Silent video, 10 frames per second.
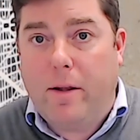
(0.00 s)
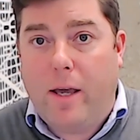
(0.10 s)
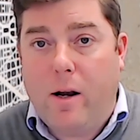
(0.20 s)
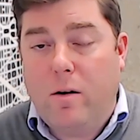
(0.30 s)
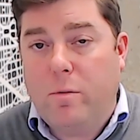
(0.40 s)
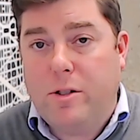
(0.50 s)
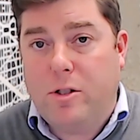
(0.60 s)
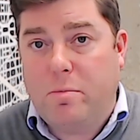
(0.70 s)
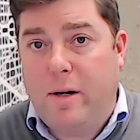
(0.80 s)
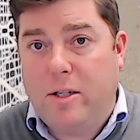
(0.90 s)
Aaron was
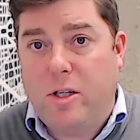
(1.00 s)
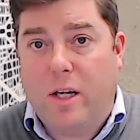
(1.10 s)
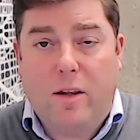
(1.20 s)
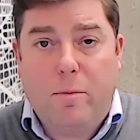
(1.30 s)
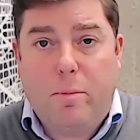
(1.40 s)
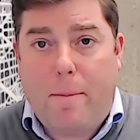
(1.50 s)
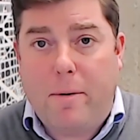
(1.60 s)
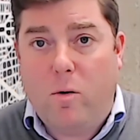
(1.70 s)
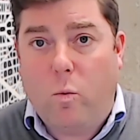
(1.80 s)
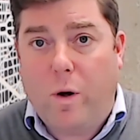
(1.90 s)
just mentioning another
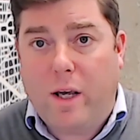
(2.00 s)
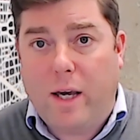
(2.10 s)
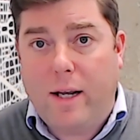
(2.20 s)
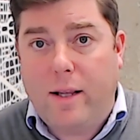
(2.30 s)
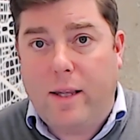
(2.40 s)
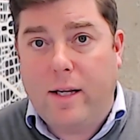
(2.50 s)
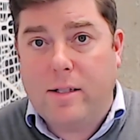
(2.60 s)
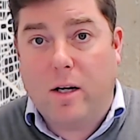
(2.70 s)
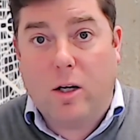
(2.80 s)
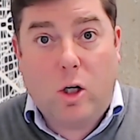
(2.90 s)
property in Wingate
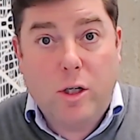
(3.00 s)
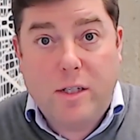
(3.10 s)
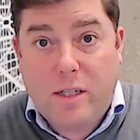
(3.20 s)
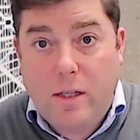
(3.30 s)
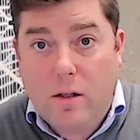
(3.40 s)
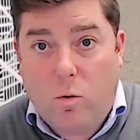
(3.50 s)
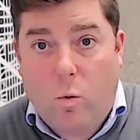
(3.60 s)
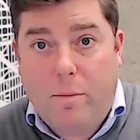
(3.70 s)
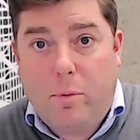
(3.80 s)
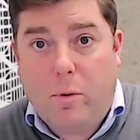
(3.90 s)
that's a good deal at
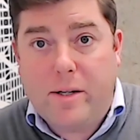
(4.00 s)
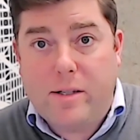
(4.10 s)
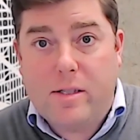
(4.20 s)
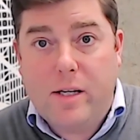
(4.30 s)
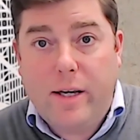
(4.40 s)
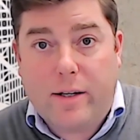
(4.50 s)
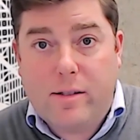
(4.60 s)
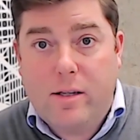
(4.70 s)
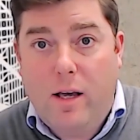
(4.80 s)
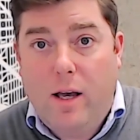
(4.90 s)

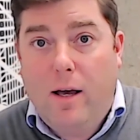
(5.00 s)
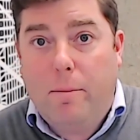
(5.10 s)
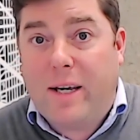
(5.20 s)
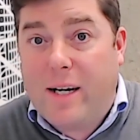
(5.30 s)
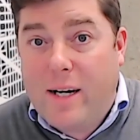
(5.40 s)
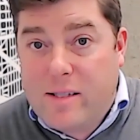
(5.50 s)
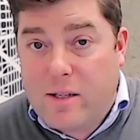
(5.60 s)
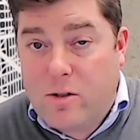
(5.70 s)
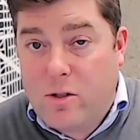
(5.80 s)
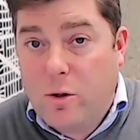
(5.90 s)
1.6 because
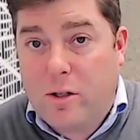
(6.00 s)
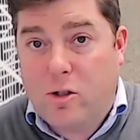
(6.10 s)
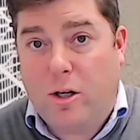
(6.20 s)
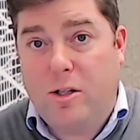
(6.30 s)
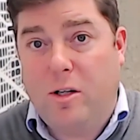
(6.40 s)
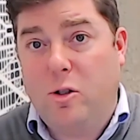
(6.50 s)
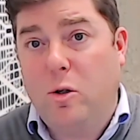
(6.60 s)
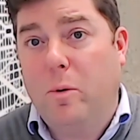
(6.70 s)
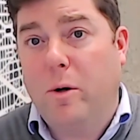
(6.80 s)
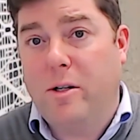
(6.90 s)
there's new construction at
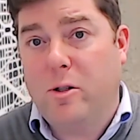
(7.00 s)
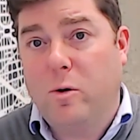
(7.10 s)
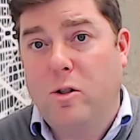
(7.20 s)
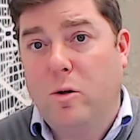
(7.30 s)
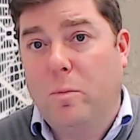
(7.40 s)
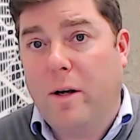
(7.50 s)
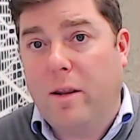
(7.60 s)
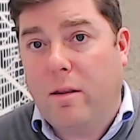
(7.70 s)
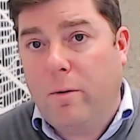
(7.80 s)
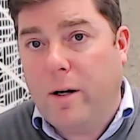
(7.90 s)
2.2 and
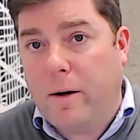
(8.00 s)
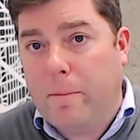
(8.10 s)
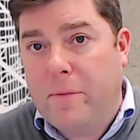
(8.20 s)
2.3.